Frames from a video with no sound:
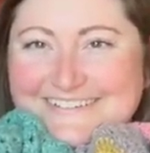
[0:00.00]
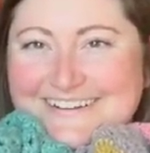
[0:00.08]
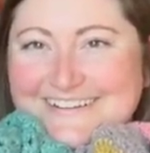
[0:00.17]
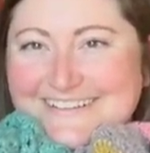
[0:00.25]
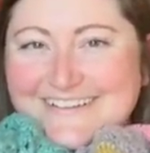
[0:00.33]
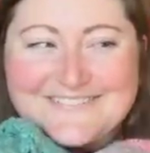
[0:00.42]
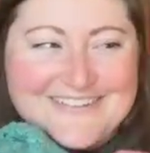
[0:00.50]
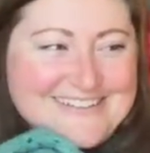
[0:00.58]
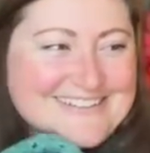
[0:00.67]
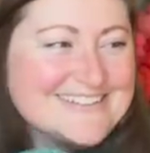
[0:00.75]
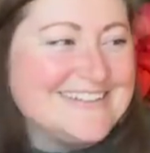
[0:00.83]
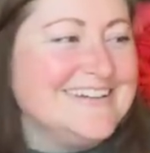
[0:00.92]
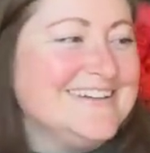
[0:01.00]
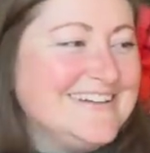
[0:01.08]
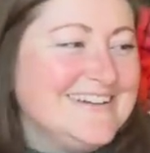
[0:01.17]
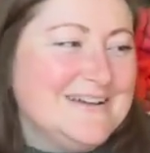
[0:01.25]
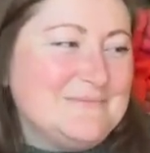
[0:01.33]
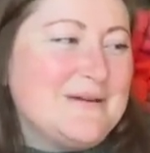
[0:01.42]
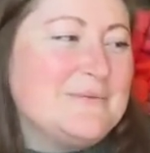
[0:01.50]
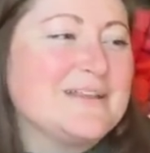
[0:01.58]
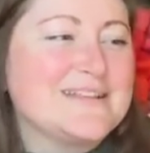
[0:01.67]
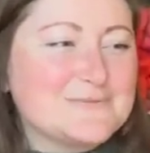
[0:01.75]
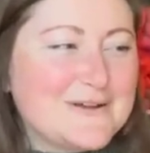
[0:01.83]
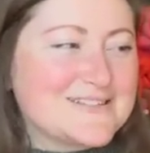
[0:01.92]
I love it. Maybe
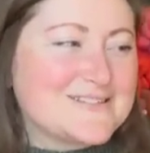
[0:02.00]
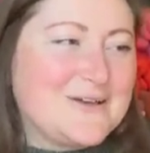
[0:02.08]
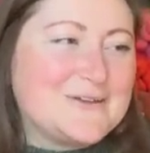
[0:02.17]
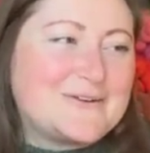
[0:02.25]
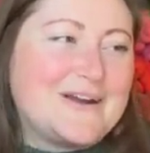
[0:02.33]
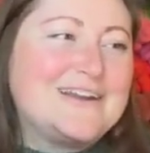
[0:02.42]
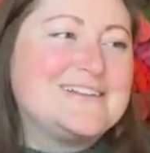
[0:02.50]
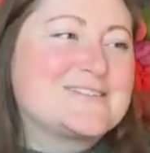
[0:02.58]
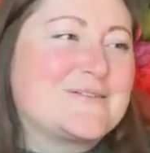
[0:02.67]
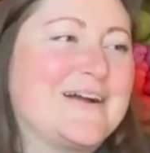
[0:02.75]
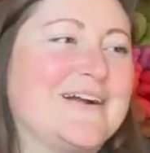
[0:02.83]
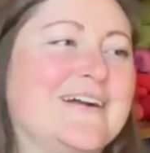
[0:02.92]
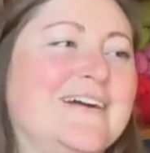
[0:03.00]
that's why it's called a granny square.